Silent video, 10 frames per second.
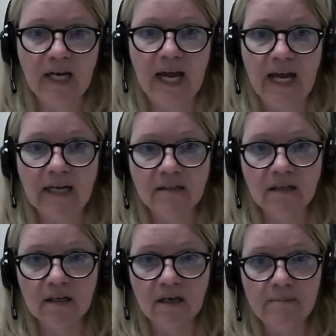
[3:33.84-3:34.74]
and
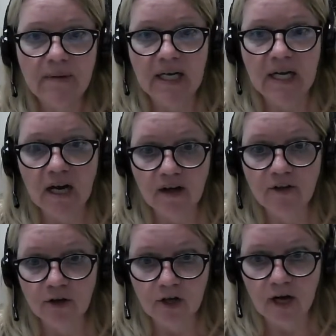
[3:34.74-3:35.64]
many
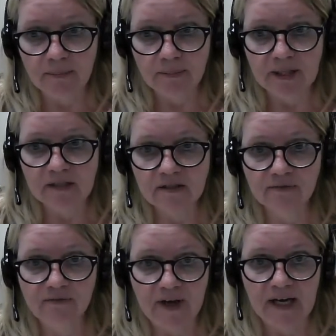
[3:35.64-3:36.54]
other companies
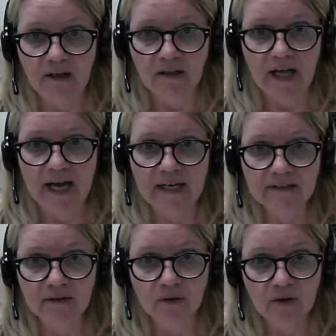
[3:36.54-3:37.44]
fell
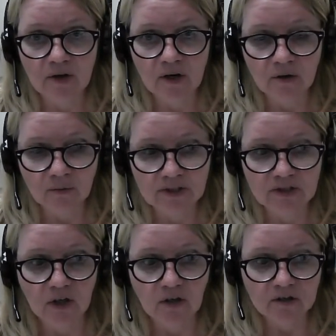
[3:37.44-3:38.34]
as a
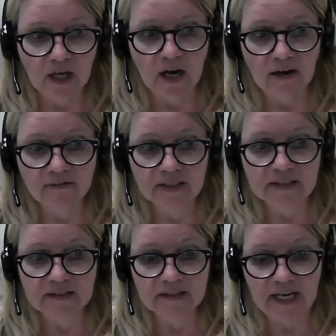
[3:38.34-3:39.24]
result of
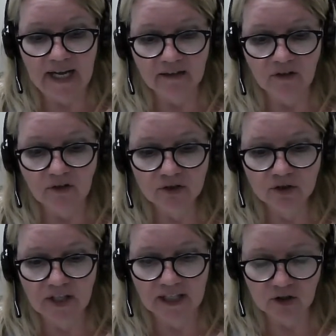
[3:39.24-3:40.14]
this scandal
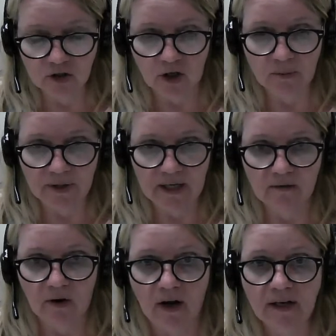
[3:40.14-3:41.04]
that started with
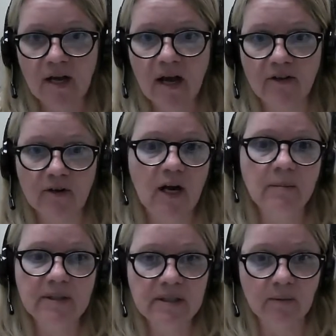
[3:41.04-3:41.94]
Enron. Other
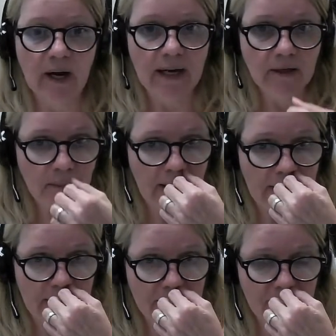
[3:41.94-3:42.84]
companies that were handled
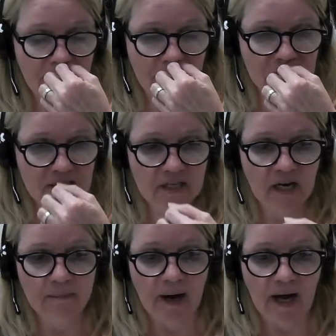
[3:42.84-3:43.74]

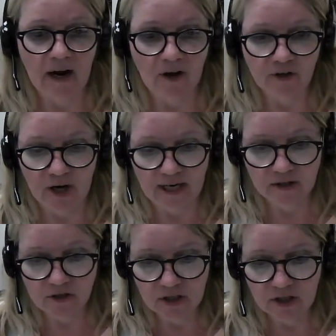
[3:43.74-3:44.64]
by Arthur
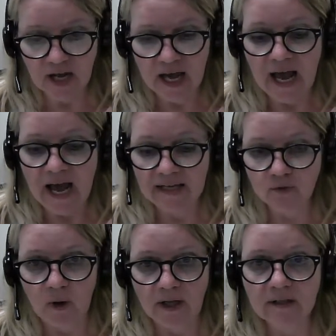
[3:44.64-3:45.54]
Andersen,
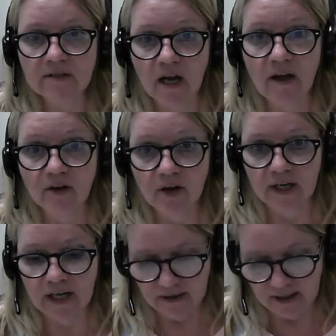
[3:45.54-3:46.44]
as well as other
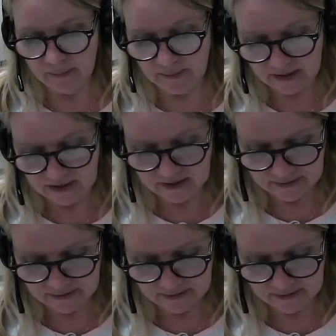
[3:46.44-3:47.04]
accounting companies.